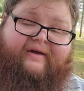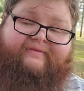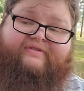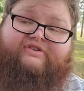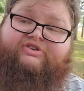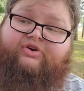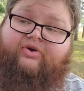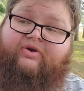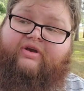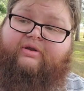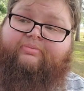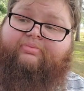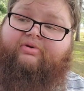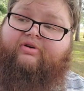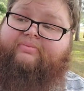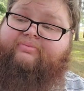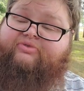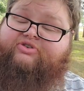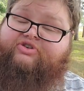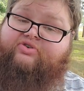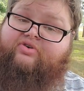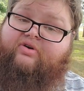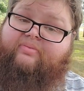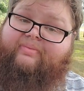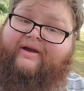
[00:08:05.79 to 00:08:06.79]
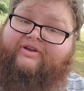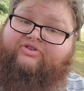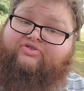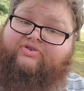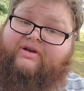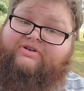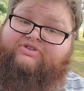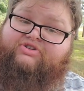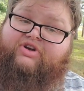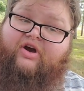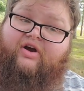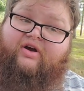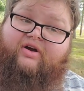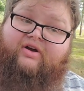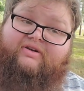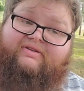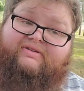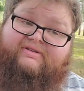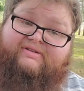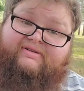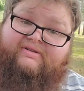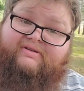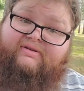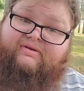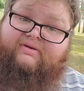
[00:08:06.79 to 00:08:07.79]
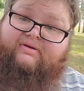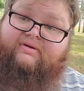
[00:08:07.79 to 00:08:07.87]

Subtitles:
is going to put 2 of my dredge cards,